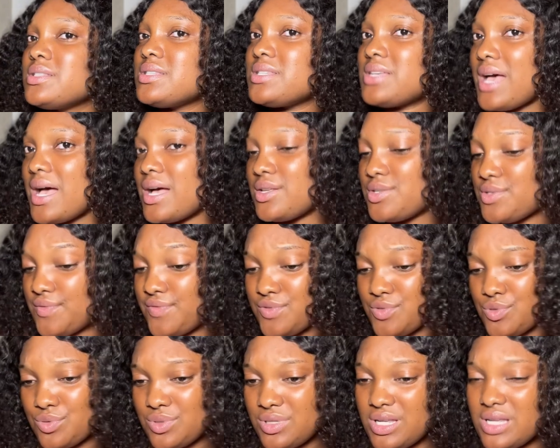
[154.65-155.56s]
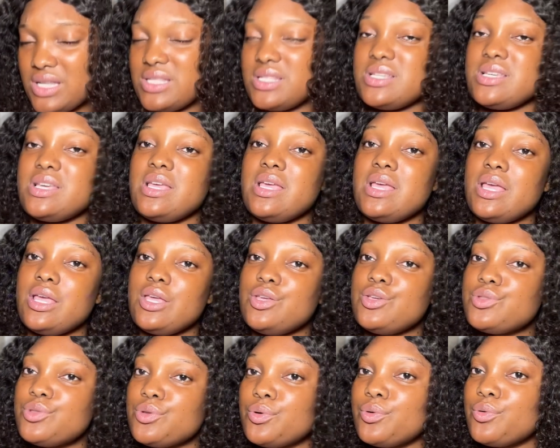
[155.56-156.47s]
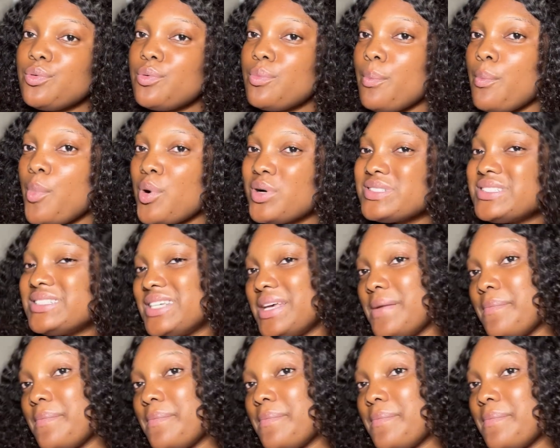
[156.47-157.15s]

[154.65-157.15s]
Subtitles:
tax of today, the Monday